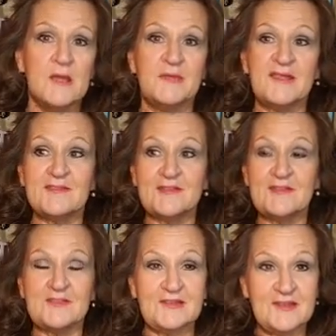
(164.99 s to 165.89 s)
Because
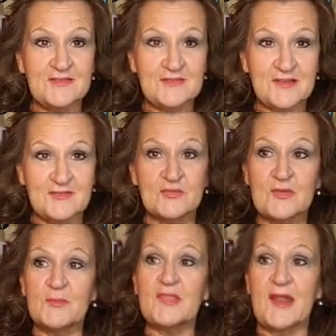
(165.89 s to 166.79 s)
the statistics of
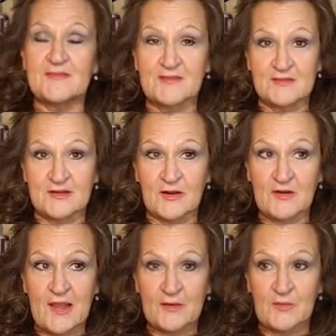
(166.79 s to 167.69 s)
someone that has a sudden
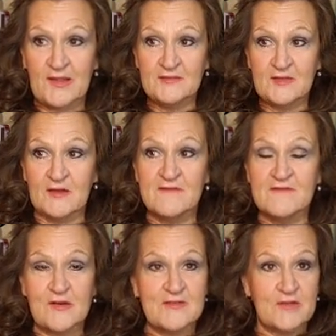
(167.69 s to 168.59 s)
cardiac arrest are
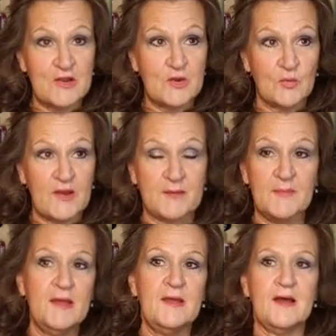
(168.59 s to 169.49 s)
very, very grim.